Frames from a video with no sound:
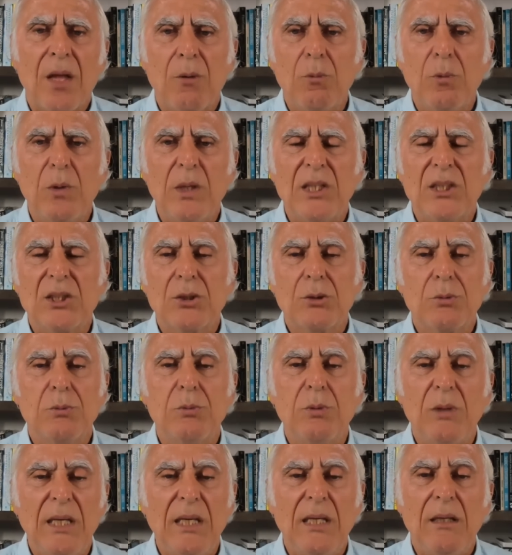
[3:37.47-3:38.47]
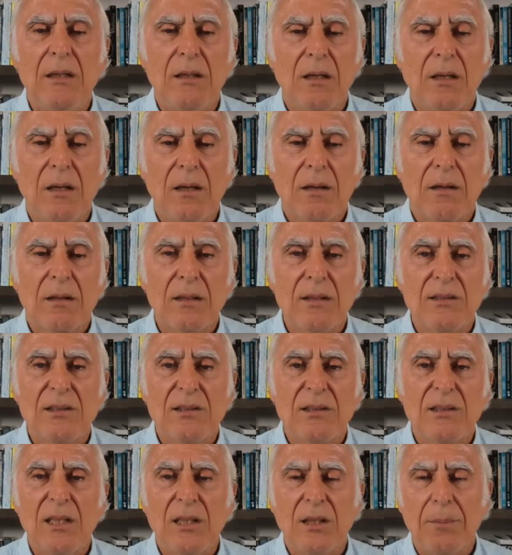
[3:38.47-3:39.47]
which we
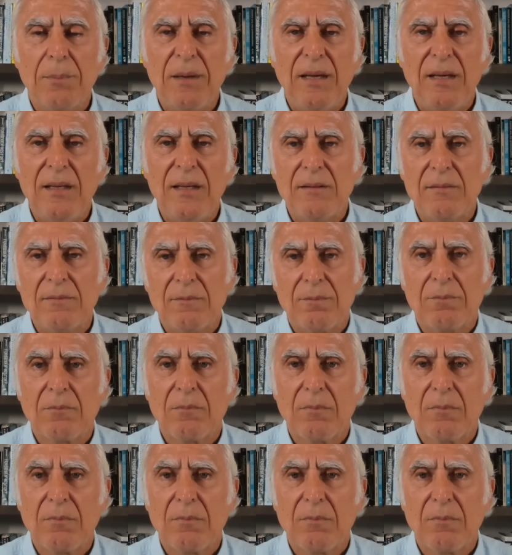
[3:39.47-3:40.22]
consider to be